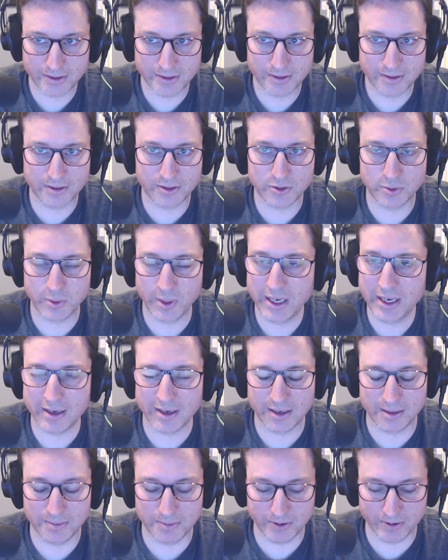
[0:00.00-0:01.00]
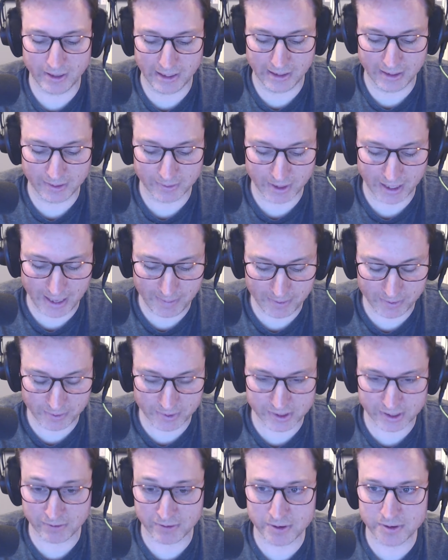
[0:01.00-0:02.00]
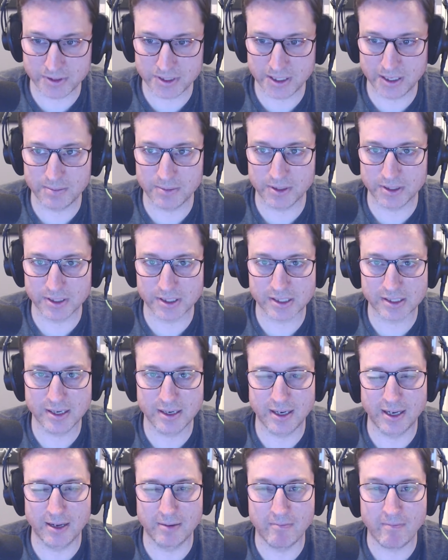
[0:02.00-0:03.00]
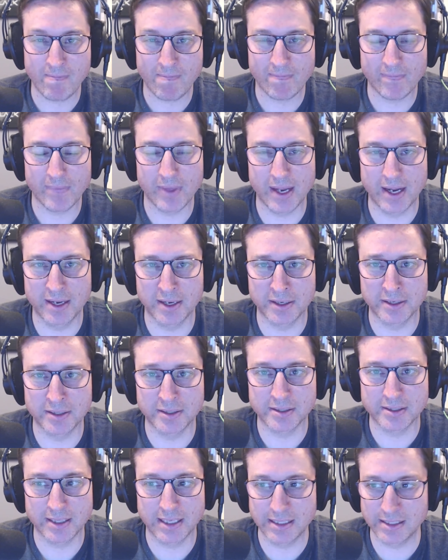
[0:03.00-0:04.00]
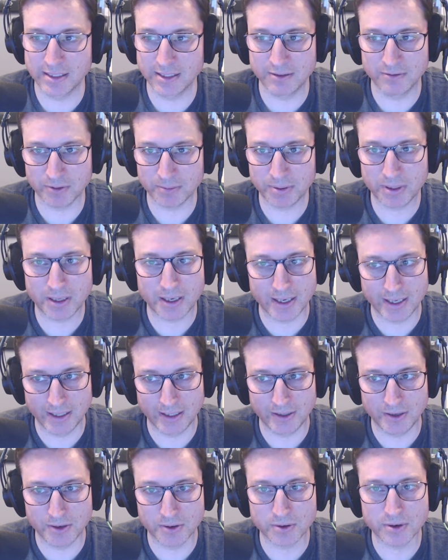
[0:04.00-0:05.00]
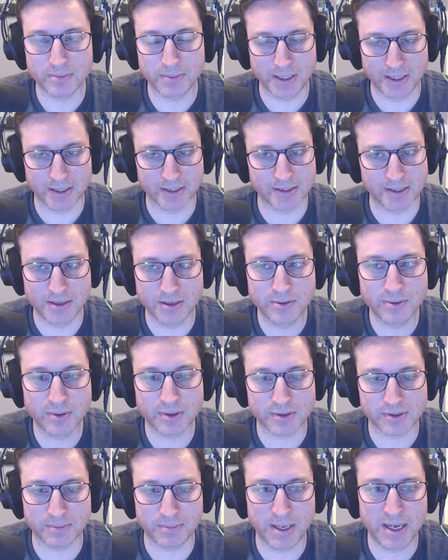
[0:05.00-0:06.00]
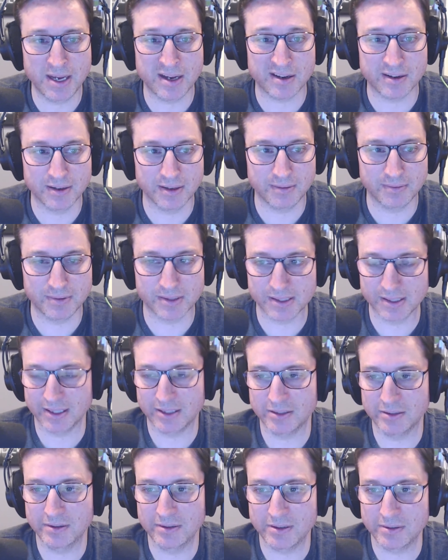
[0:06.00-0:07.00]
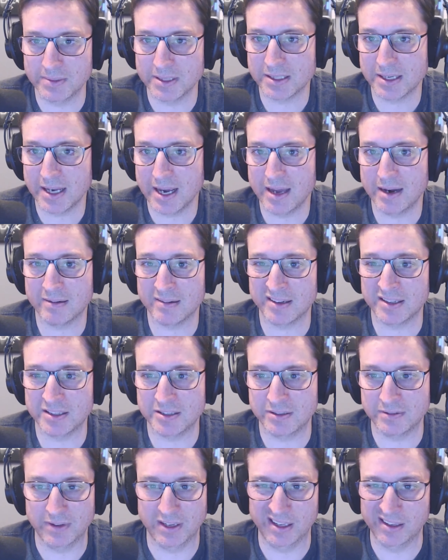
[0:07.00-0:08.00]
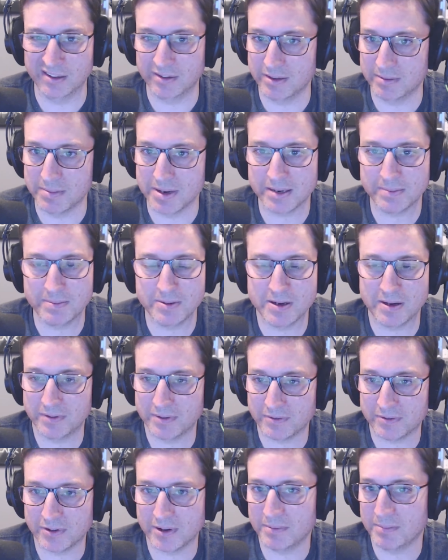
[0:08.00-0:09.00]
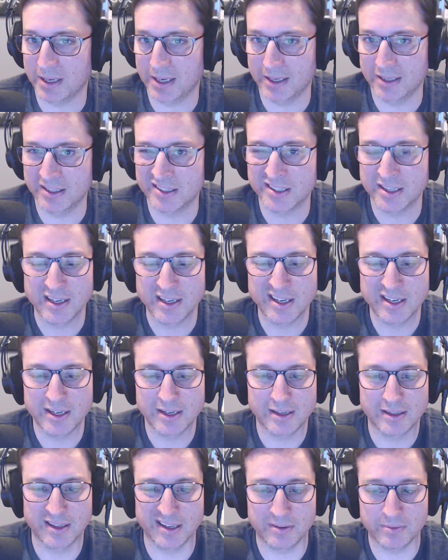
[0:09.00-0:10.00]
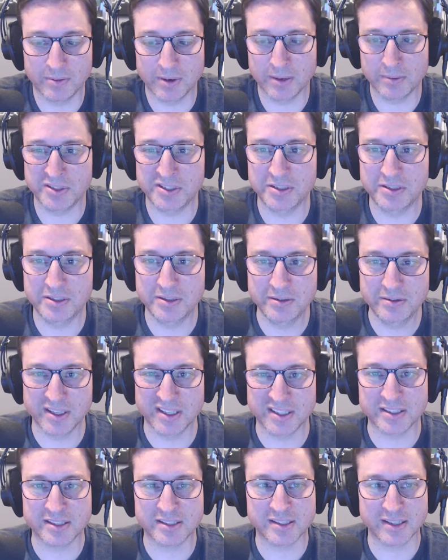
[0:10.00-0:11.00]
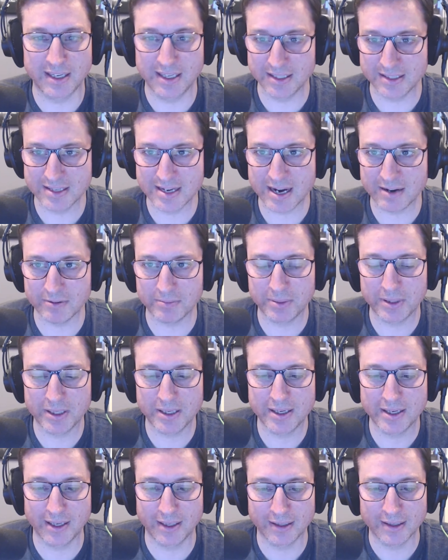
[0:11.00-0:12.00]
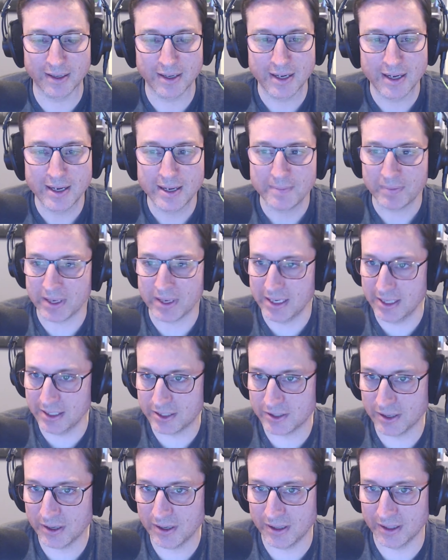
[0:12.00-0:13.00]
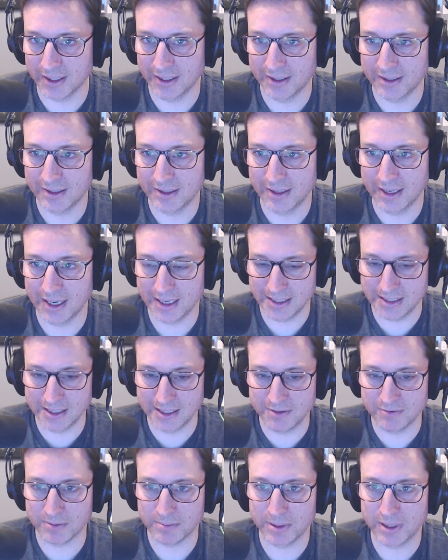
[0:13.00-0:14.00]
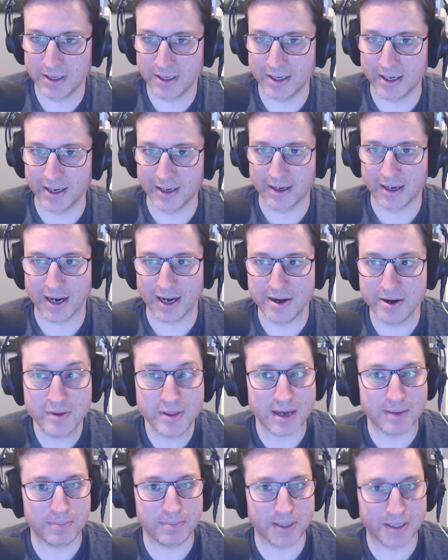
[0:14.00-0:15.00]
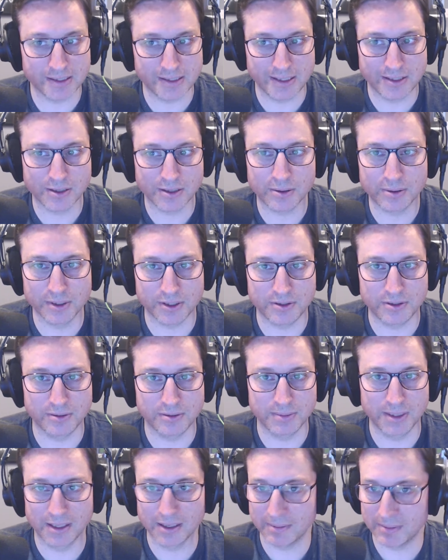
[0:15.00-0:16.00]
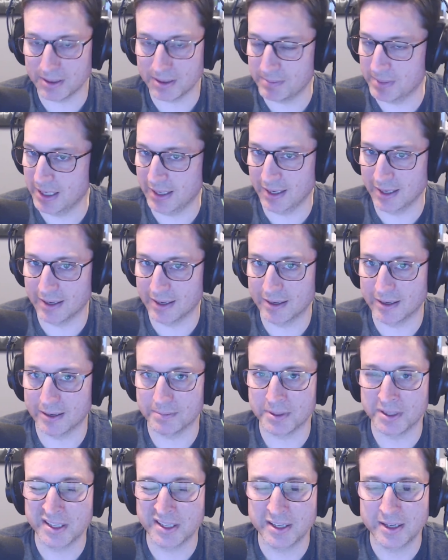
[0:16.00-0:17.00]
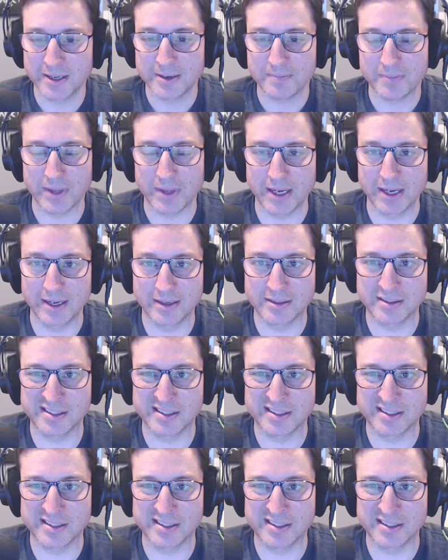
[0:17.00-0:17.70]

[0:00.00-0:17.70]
tweeted at him or anything, what happened was I wrote to him on Skype, and he didn't reply. He ignored me because he knew what it was about. It was like, dude, you miscategorized your video. You knocked me off the front page. Like, why would you do this? And he's not replying. And he saw it, and he didn't reply. I know that because he told it to me. I'm not making it up. And